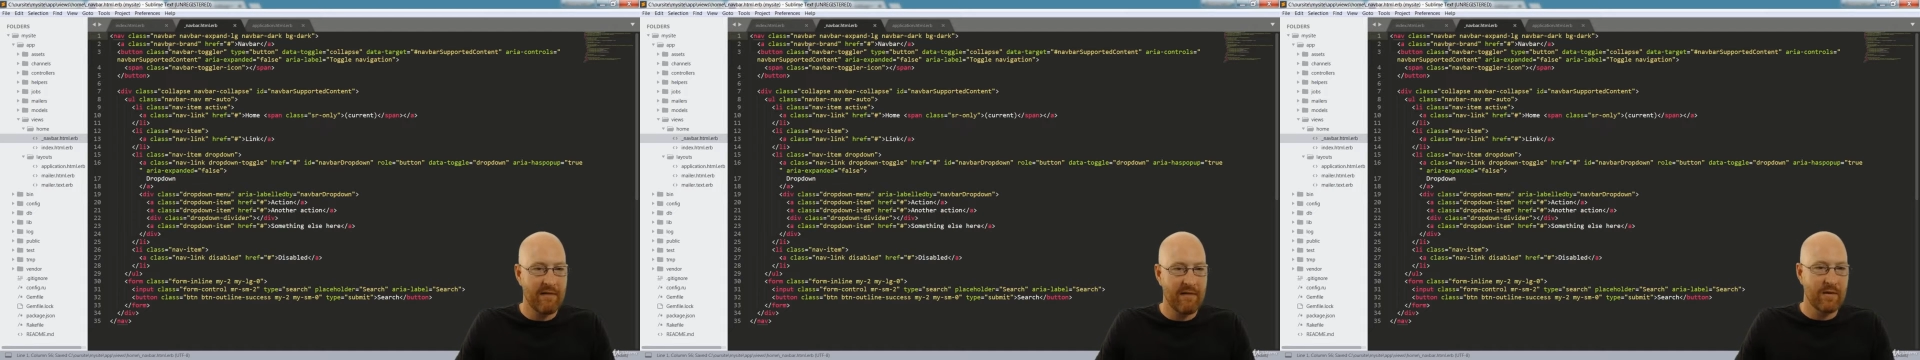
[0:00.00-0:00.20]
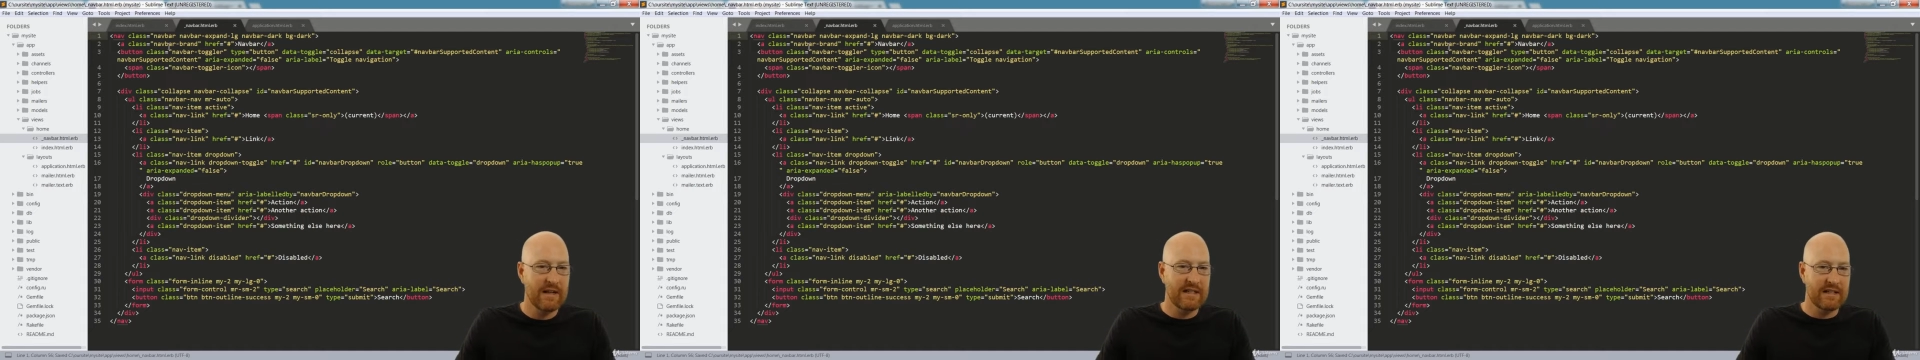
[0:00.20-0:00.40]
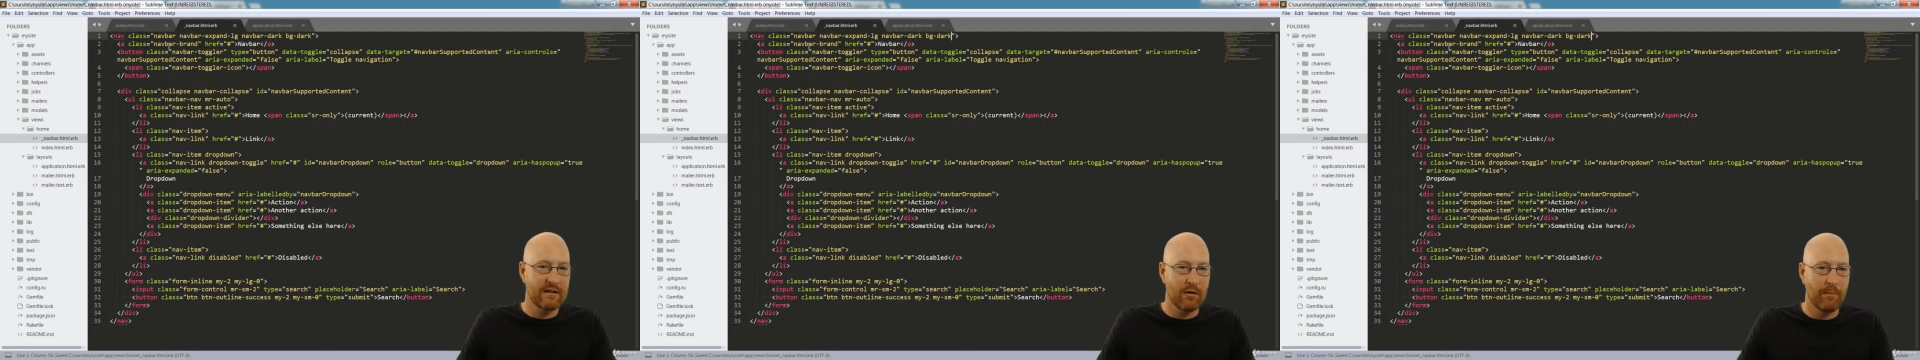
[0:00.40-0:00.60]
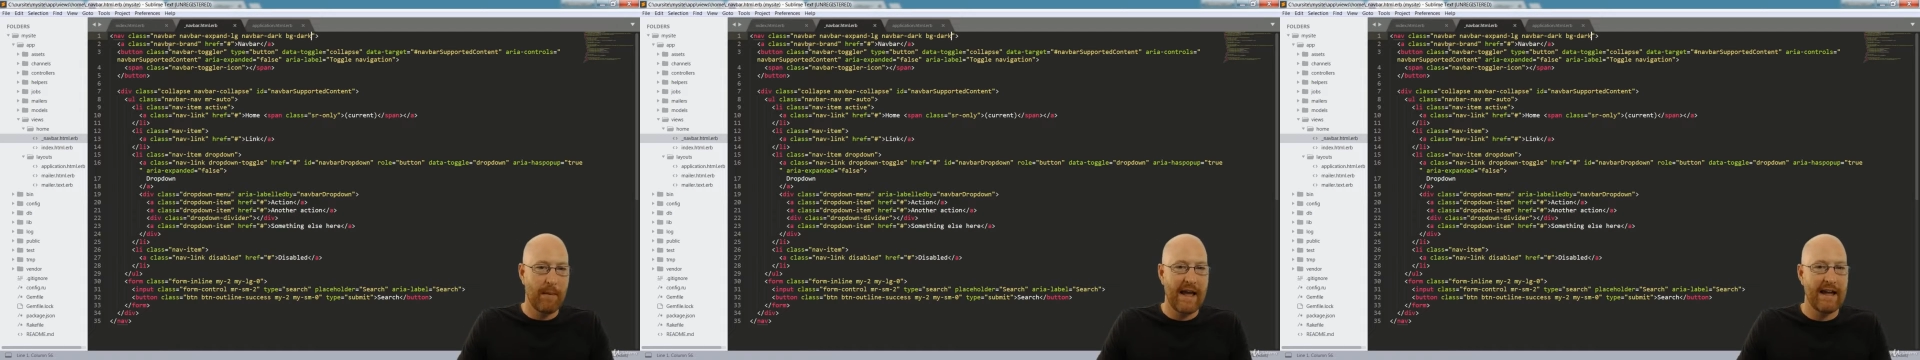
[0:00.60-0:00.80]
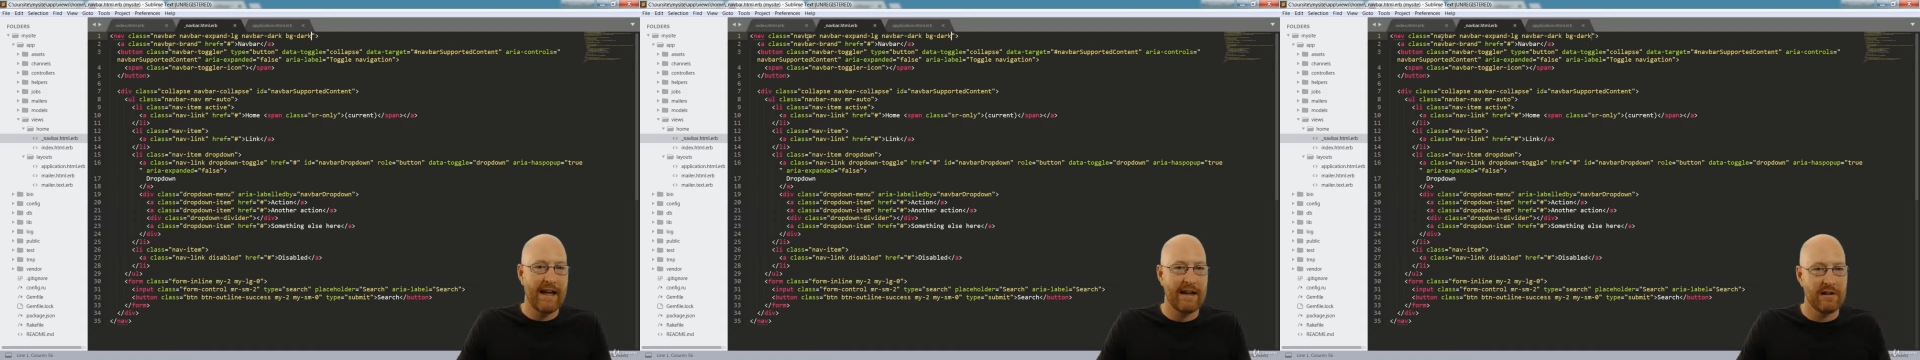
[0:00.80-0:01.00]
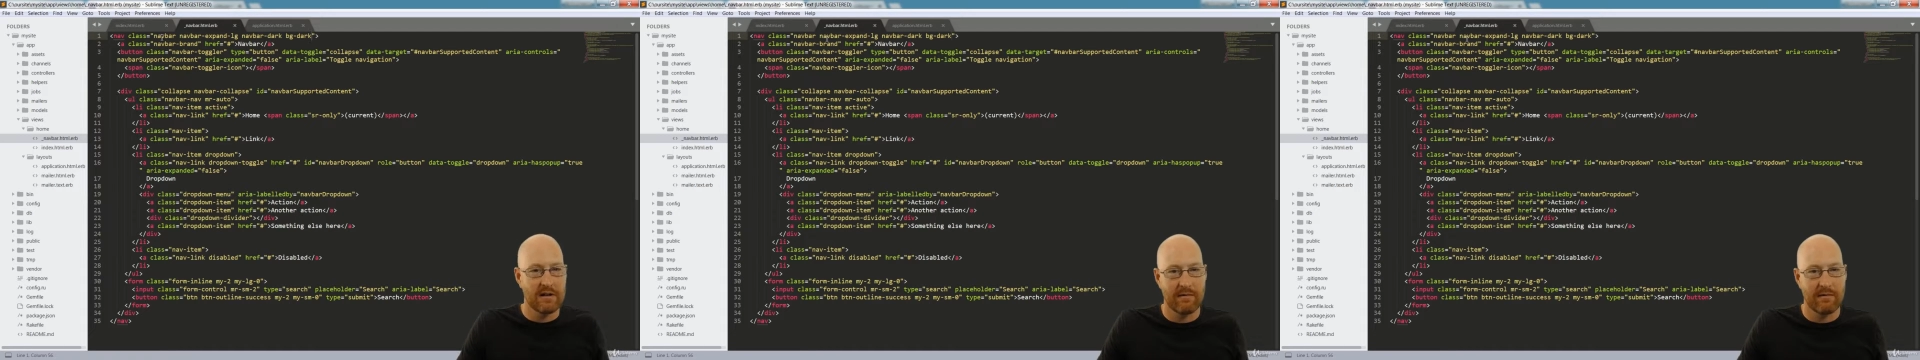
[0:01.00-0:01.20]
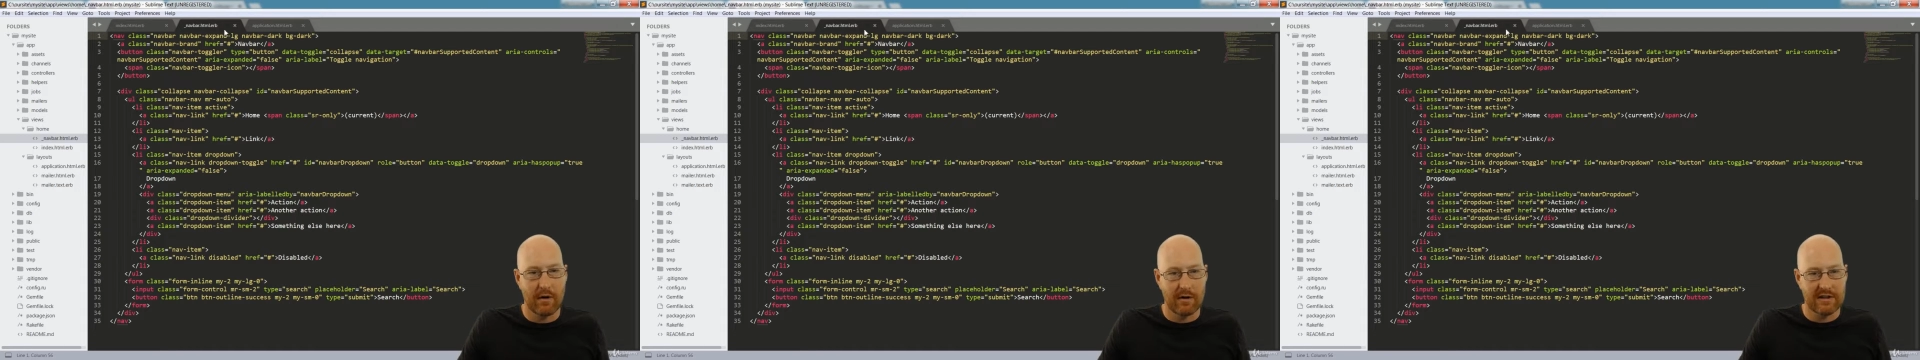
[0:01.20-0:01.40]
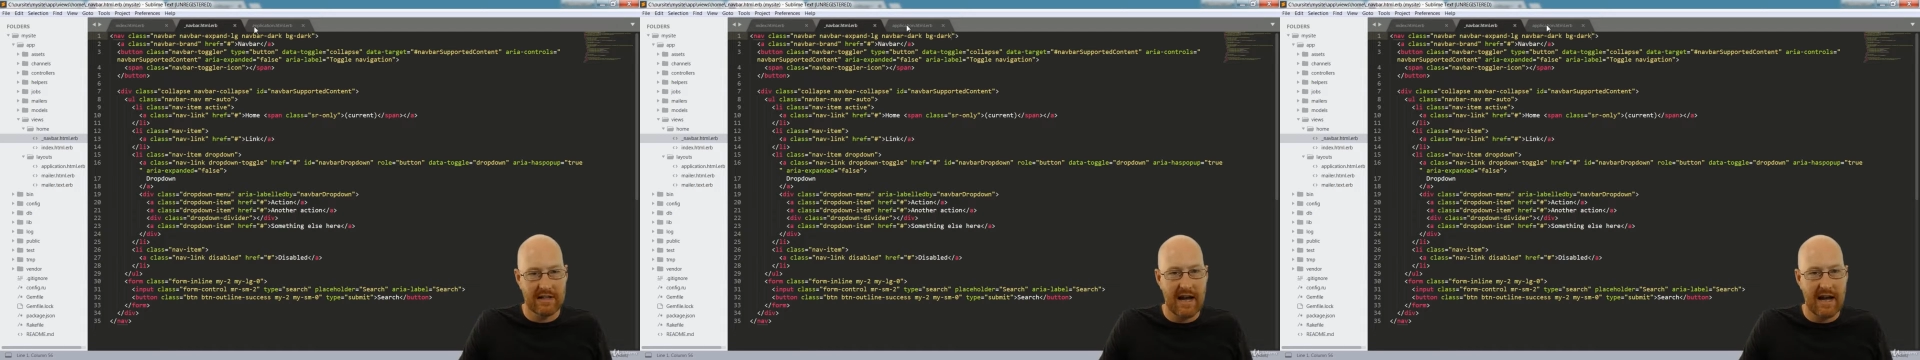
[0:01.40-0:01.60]
every single page of
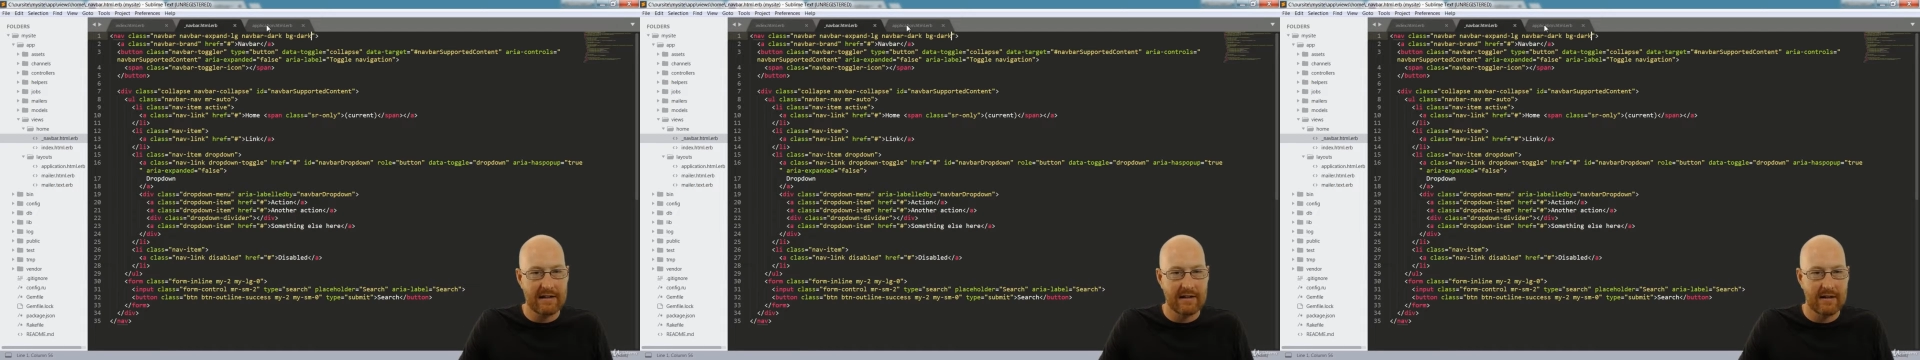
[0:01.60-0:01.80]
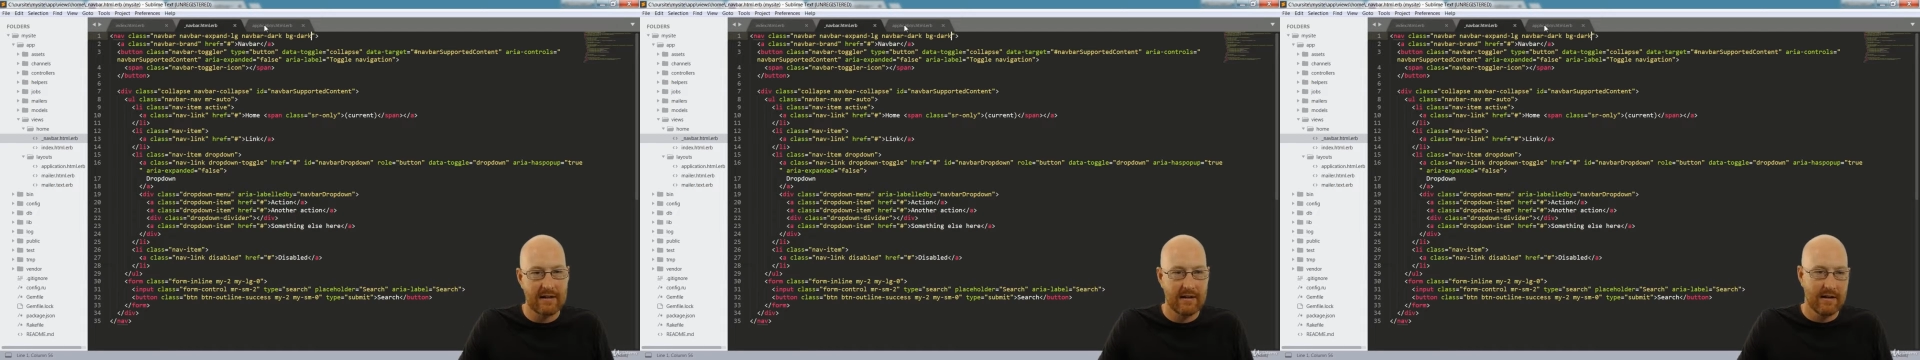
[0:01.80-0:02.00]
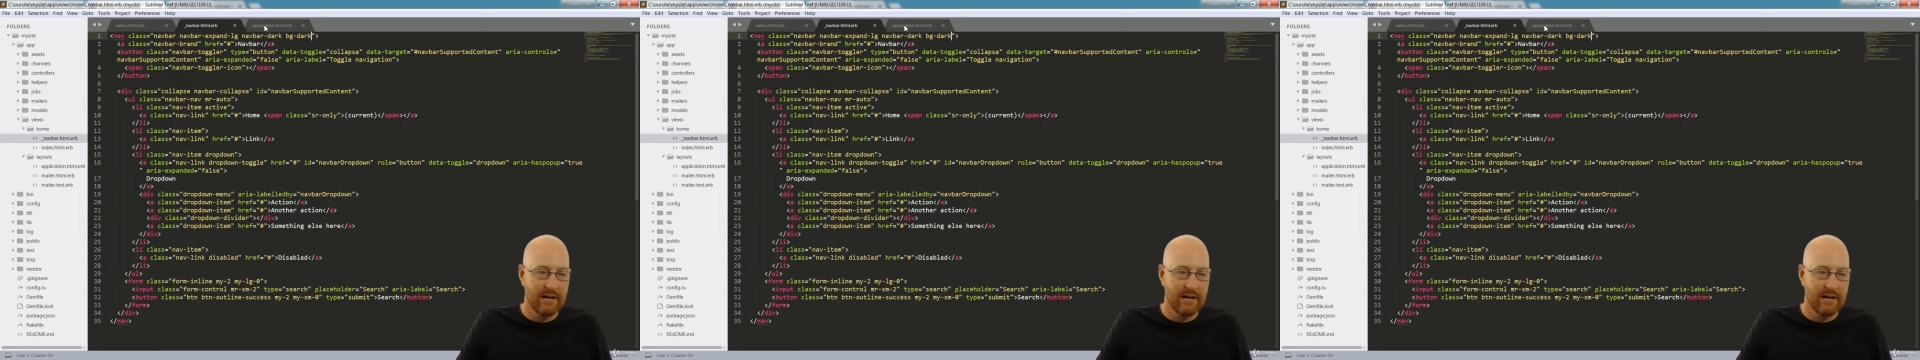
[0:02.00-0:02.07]
our site.